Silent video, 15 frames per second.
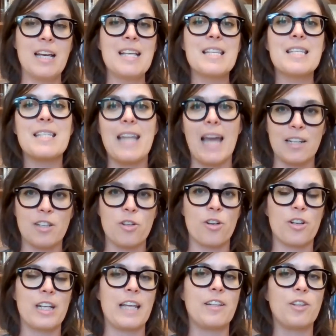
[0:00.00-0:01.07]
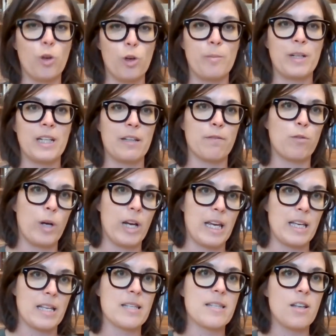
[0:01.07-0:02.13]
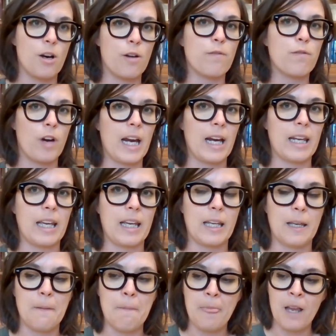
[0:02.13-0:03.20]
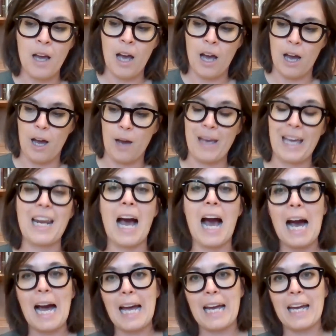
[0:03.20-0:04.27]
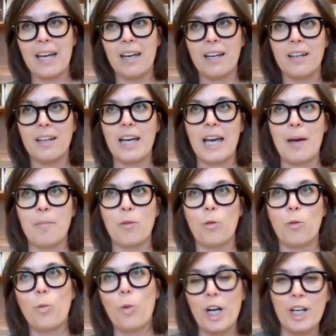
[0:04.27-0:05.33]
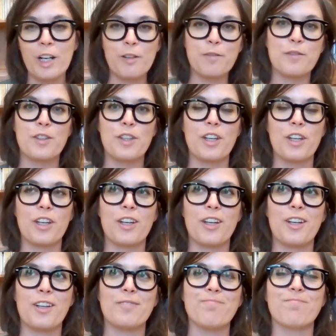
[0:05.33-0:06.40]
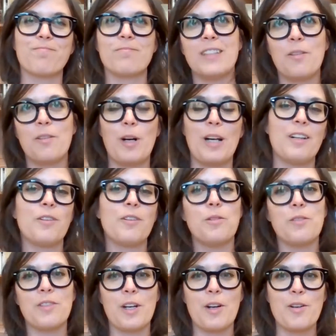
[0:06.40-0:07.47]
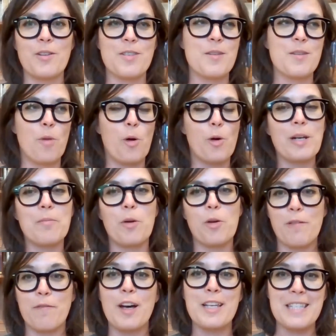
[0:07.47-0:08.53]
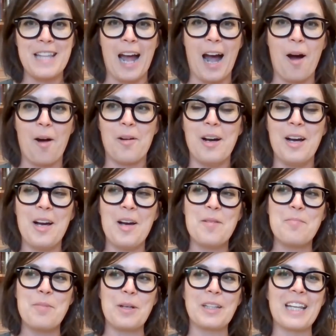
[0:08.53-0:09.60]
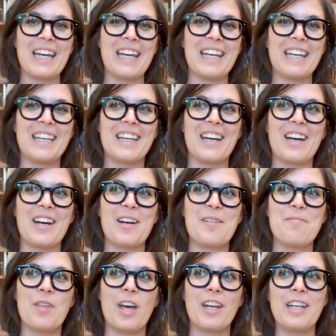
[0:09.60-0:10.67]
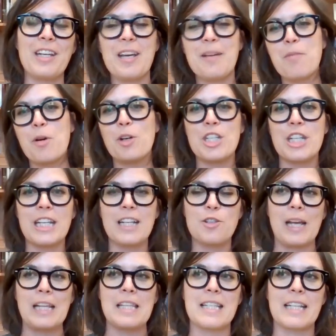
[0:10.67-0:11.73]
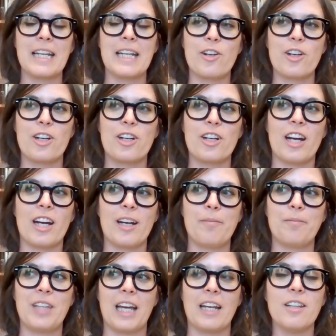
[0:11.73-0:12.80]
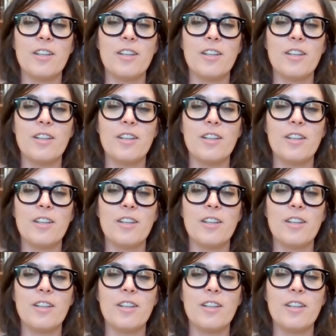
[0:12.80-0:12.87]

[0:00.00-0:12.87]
standard and normative ways of writing, and I am one of the, well, there's more and more of us now, but like an emerging translator that